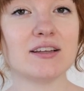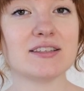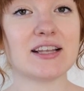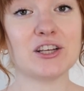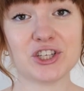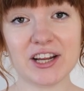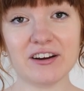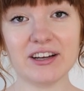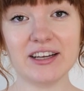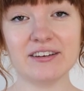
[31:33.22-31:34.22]

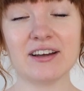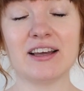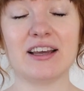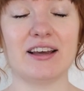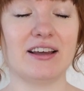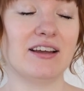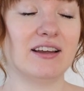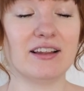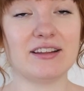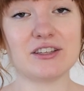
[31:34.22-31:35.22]
stationary,
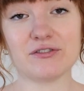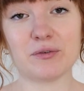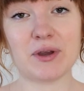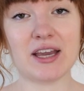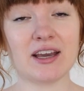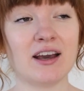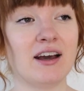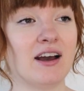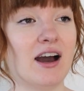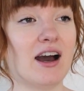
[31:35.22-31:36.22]
at least for me.
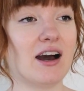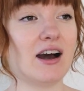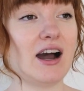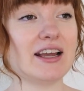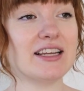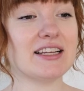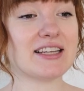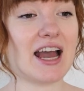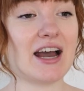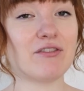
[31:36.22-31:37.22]
I need
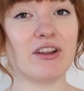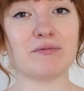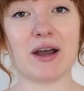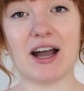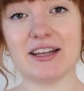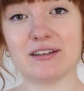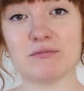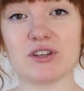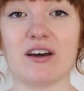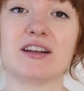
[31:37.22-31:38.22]
to have all of my
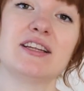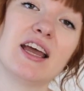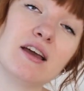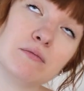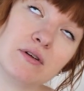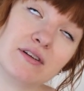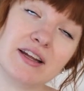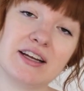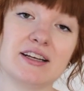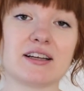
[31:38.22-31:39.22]
items on a table, and
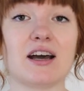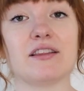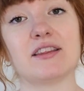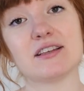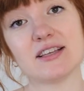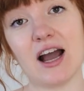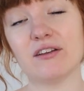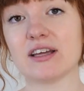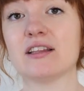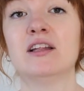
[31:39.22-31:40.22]
I need to cut things out.
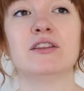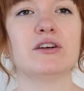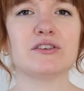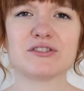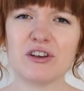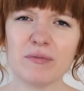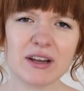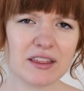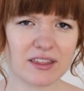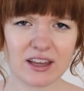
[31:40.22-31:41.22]
Like, there are so
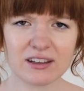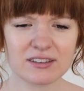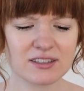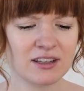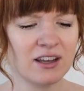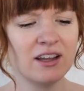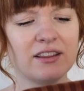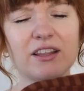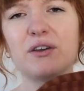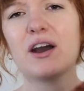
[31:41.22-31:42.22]
many things
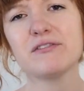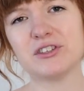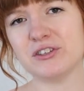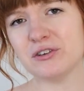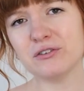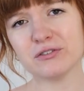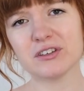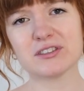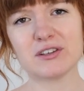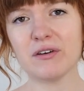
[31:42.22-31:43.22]
that you have to do for
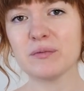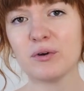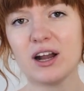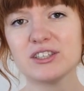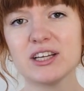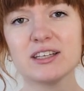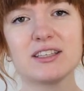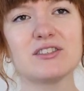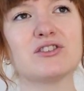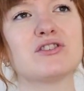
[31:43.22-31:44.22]
a sewing project
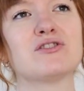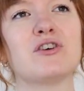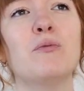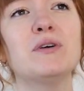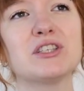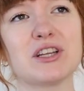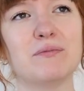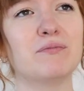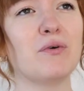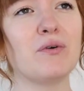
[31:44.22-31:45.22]
that's just so much
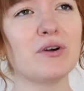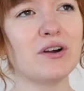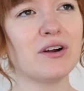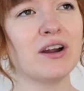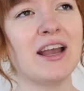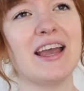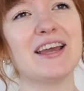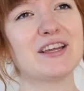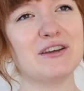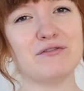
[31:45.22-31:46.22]
more
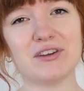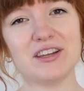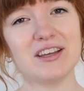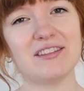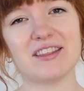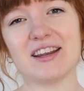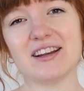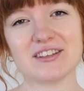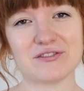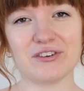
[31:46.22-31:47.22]
inconvenient than
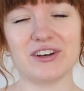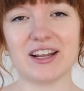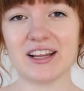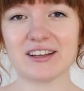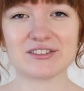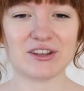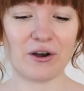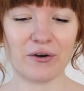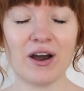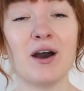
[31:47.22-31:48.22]
it is for knitting.
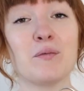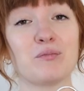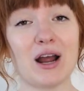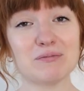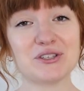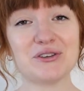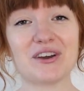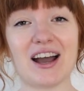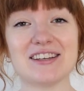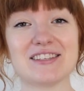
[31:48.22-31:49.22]
So props to you
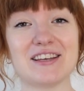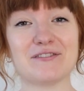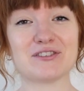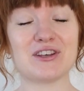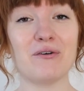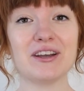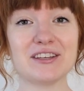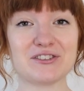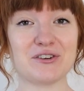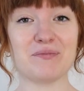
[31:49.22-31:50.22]
guys. If sewing
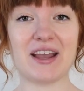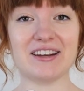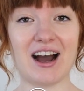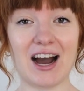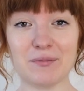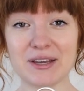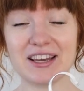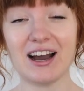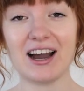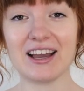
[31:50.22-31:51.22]
is your main
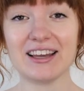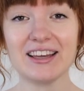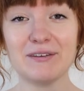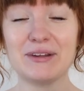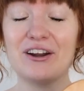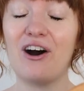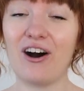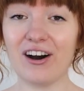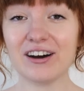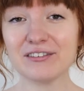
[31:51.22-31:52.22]
hobby, I am in
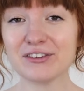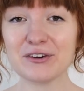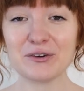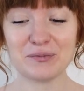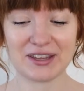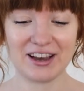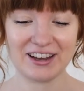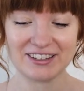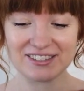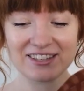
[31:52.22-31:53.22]
awe of you
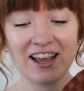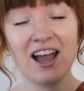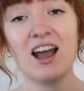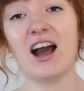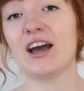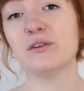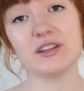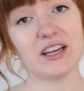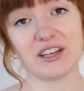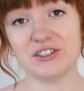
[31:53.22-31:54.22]
because I don't
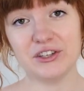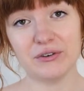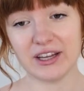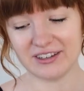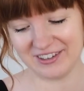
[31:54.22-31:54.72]
think I could do it.